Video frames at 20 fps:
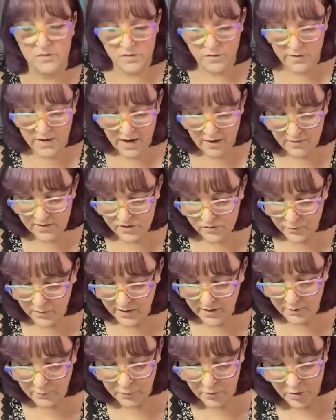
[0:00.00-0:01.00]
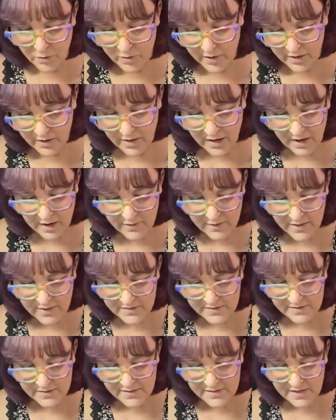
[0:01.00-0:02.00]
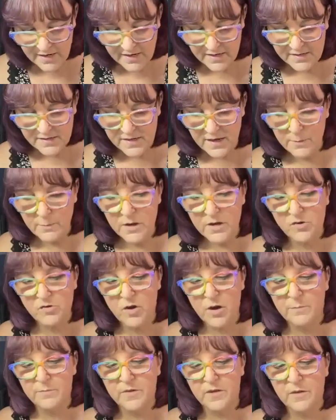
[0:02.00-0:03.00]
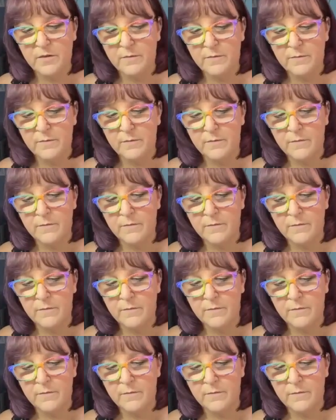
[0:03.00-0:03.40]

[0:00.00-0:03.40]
So now it's really broken, and that's the second time I dropped it.